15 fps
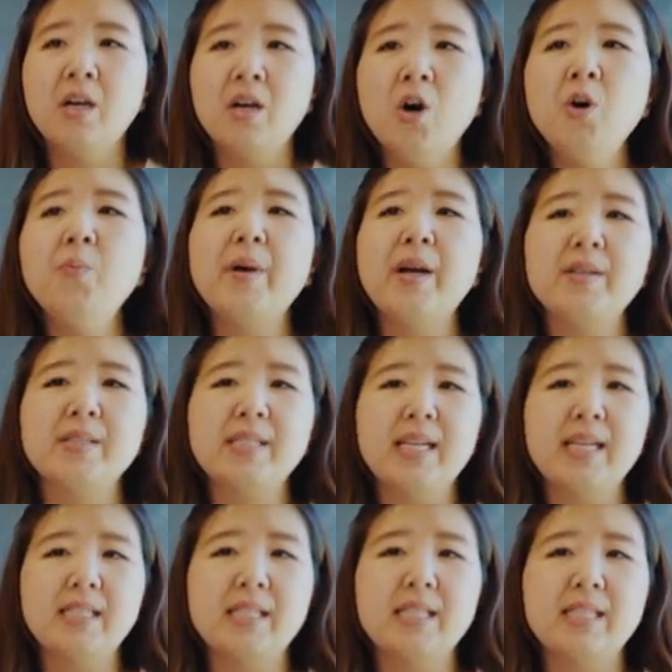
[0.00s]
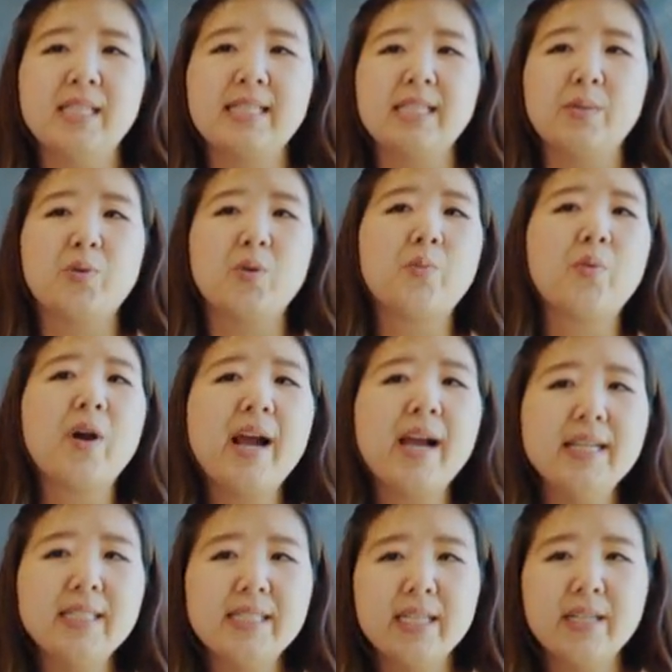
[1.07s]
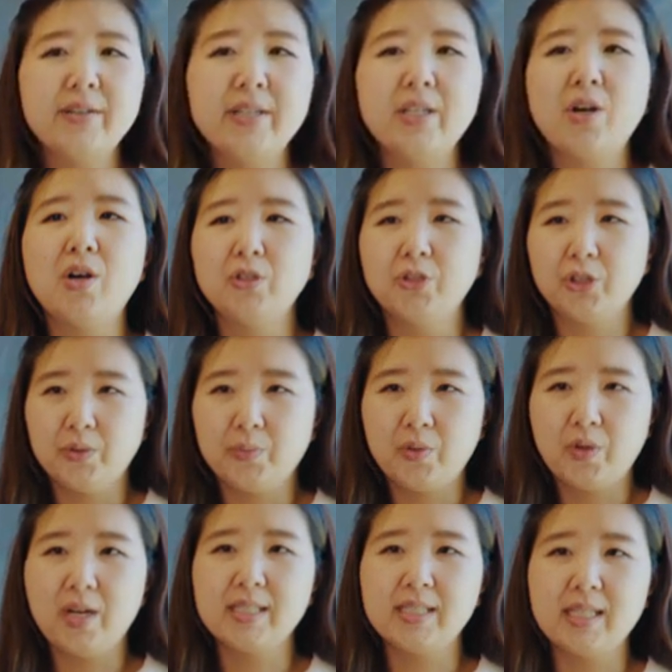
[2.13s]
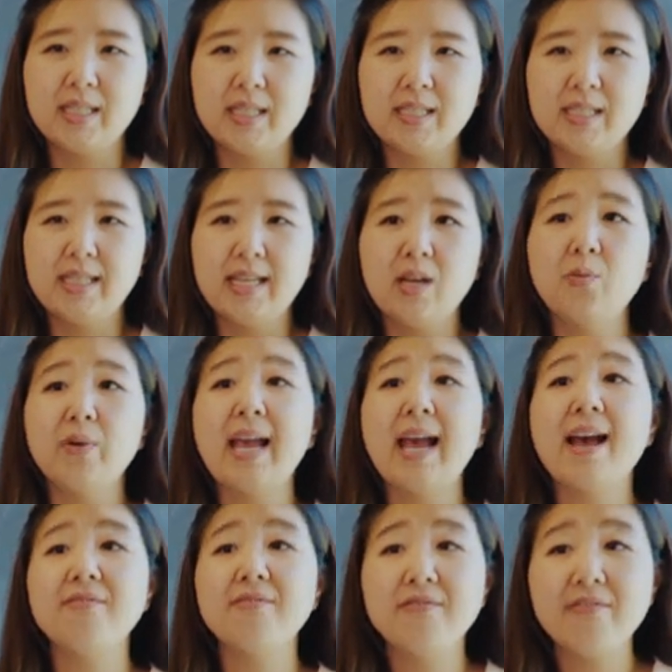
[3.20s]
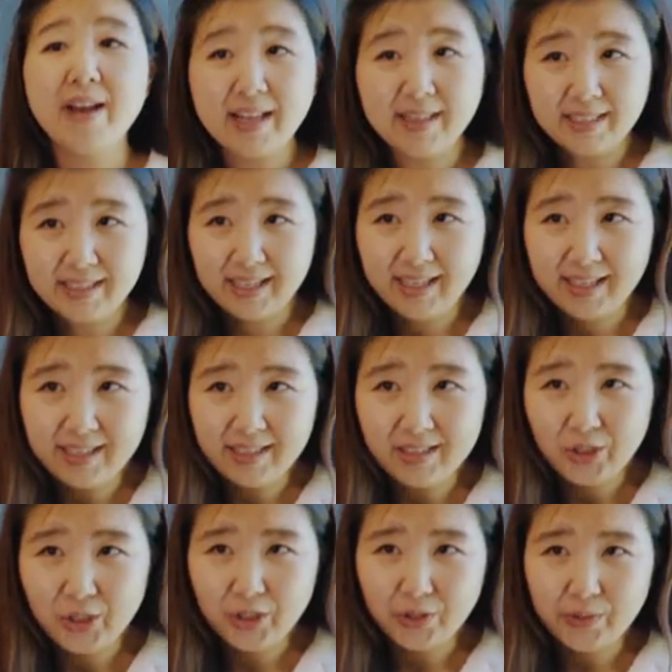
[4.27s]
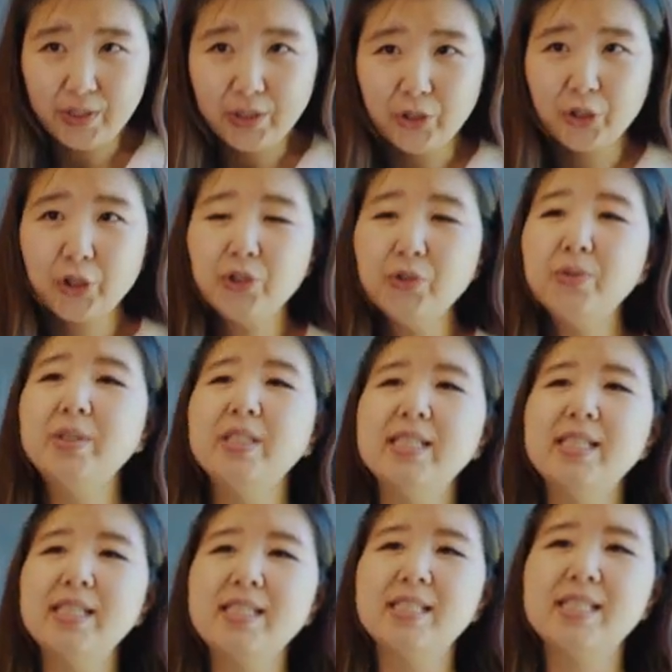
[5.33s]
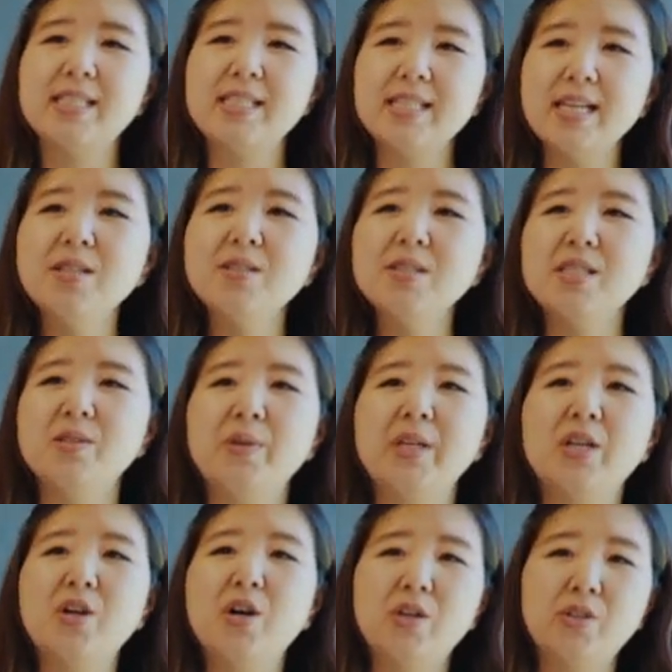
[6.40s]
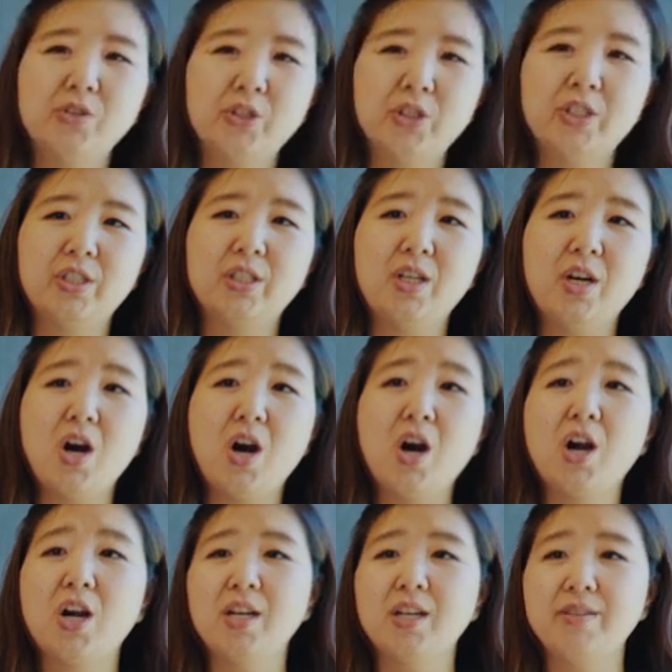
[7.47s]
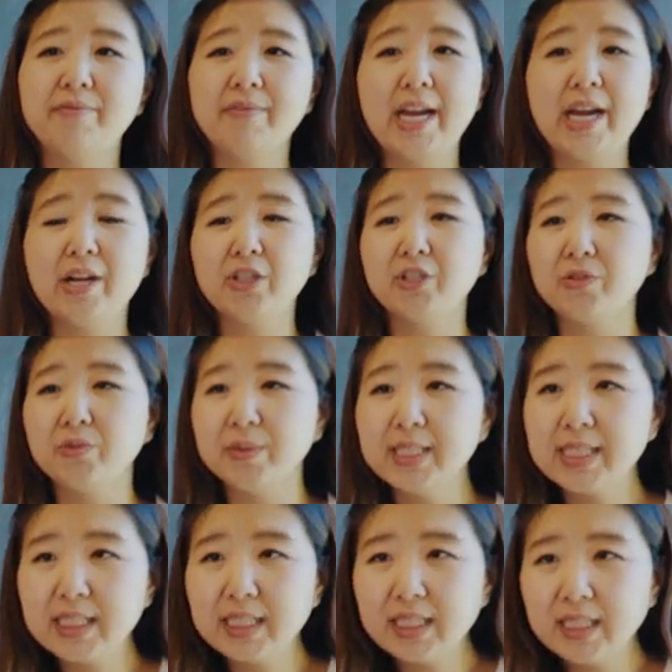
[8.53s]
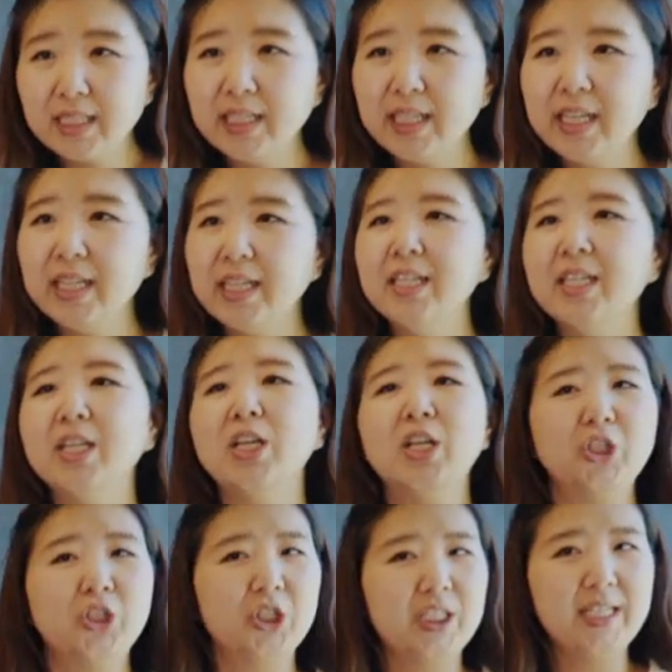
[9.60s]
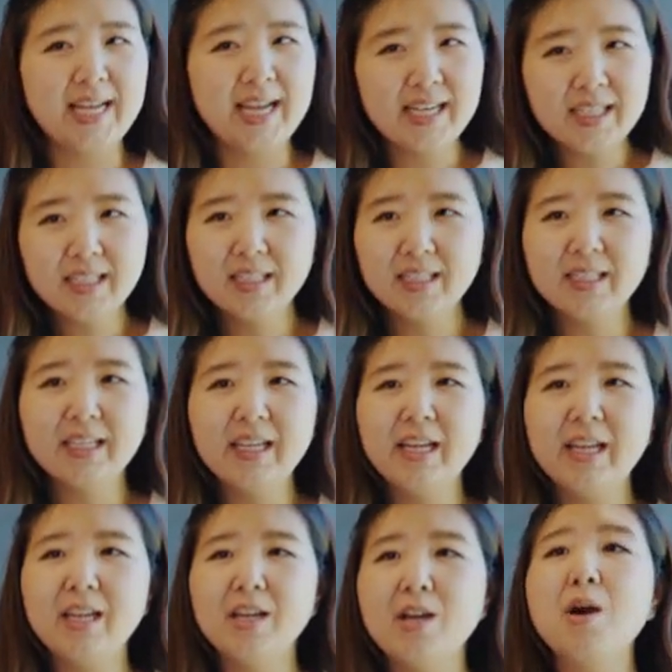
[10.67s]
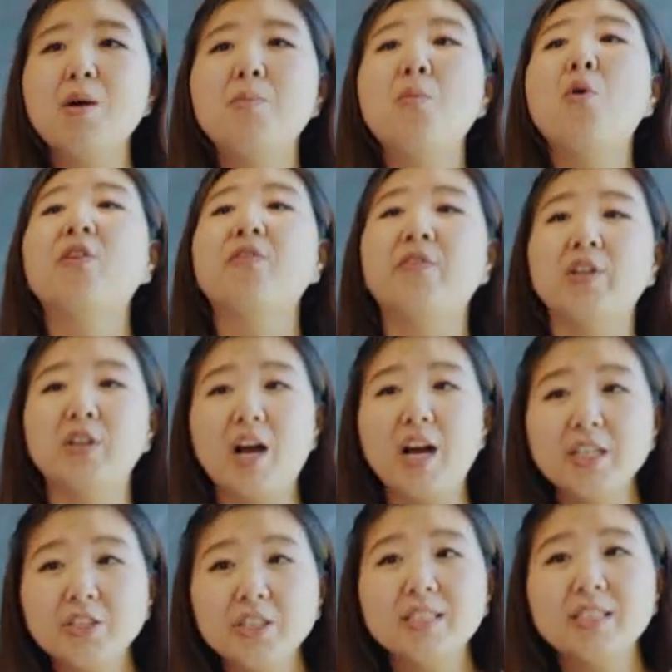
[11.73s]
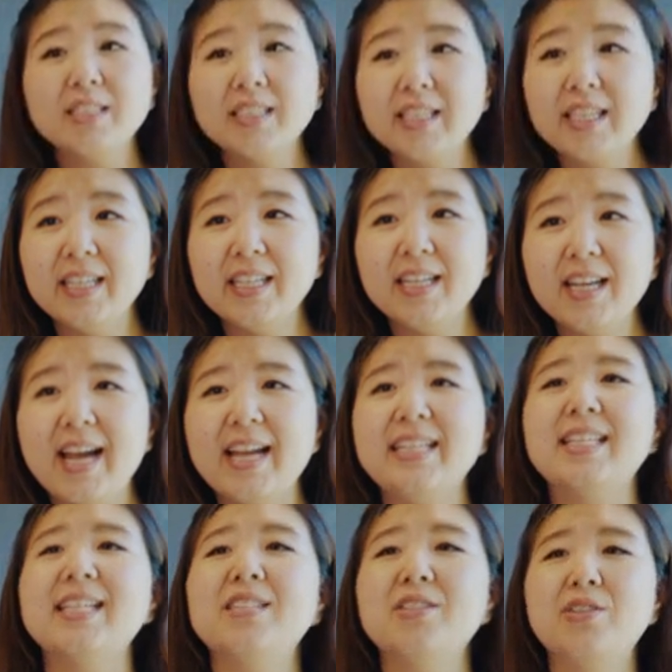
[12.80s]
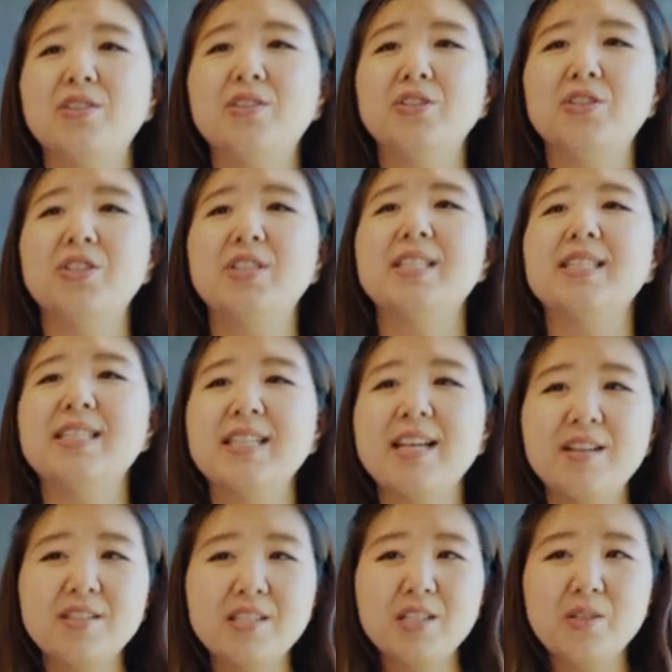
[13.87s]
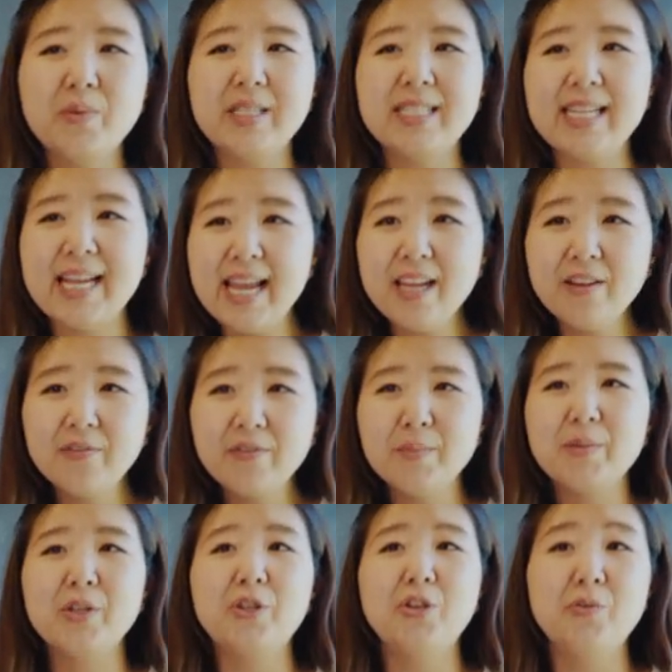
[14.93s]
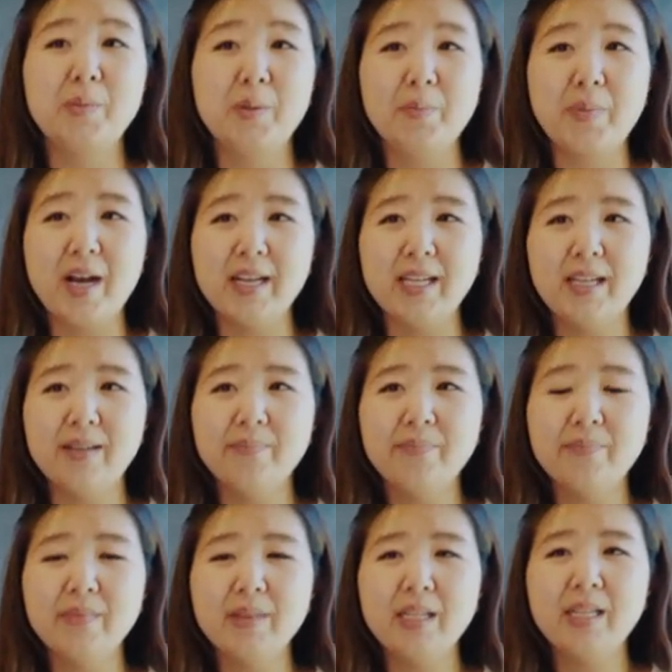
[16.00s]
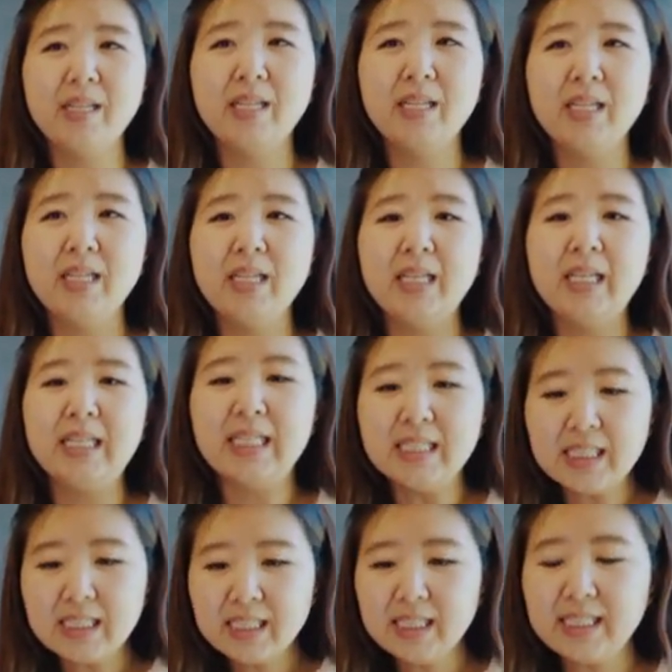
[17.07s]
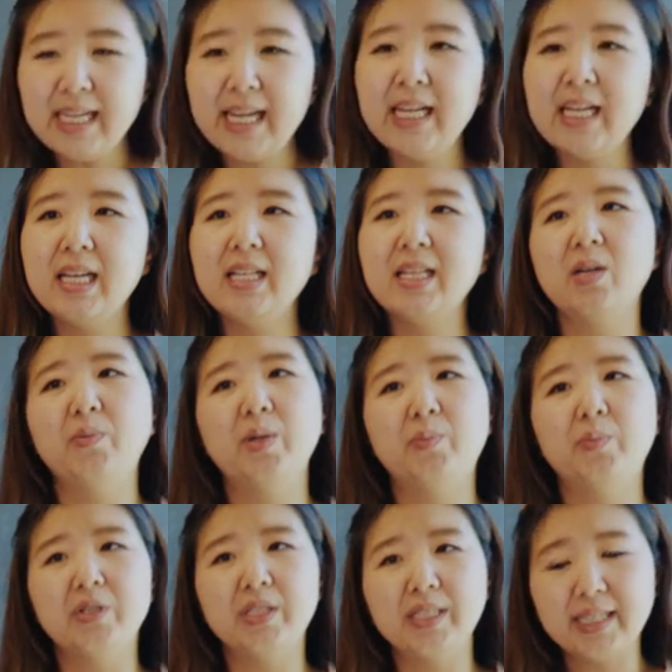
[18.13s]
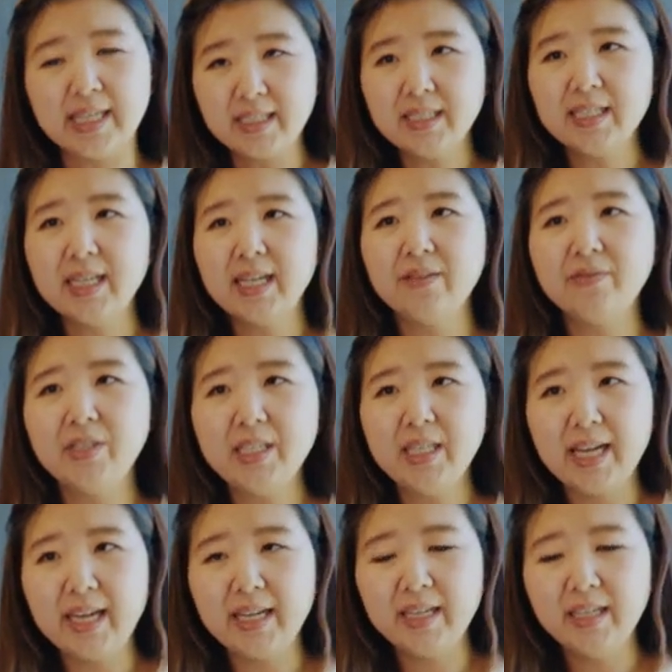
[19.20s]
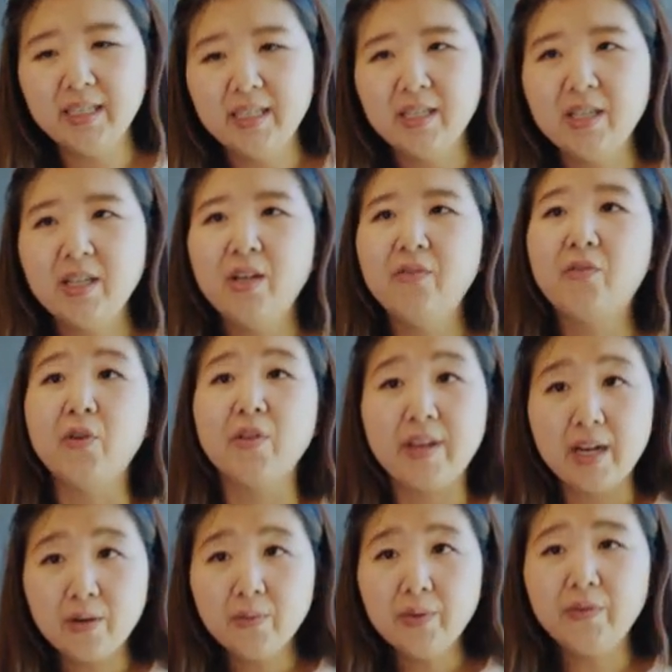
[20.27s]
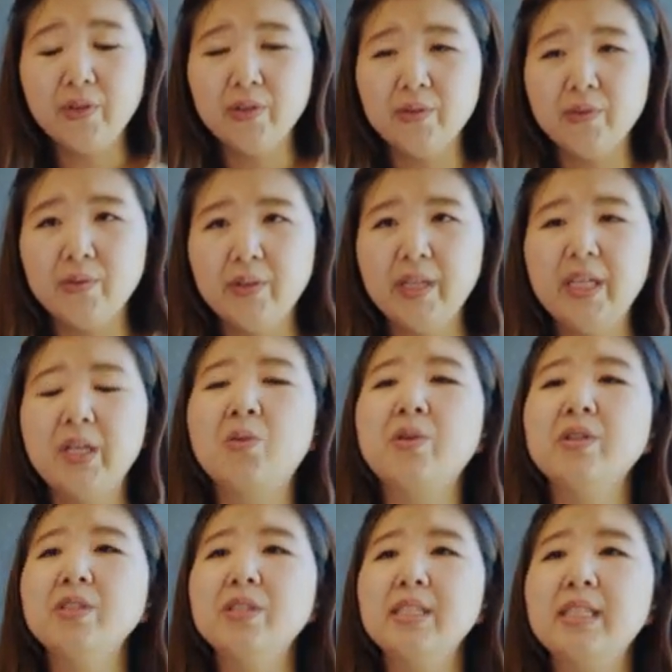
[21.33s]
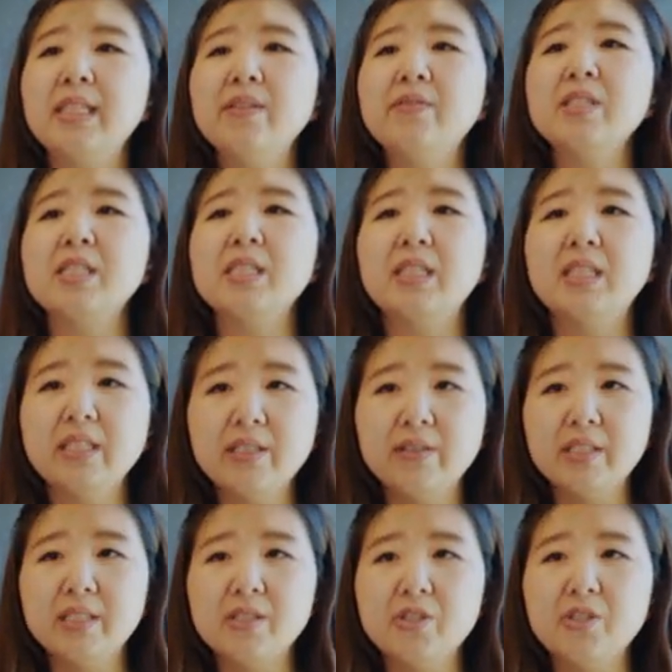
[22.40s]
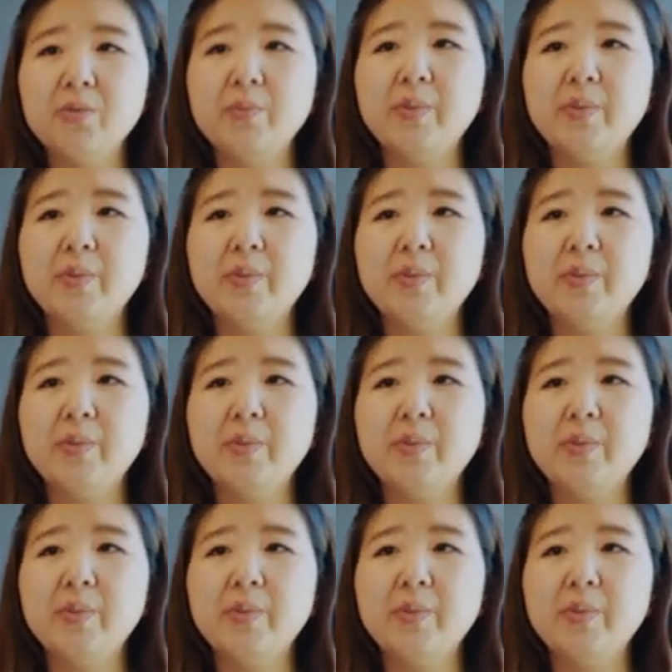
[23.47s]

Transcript: Hope Biosciences has a proprietary culture process that we have validated to ensure that the cells that we culture are characteristically, genetically, morphologically identical to the cells that we take from the human body. This is the data that we present to FDA for their review in order to give us clearance to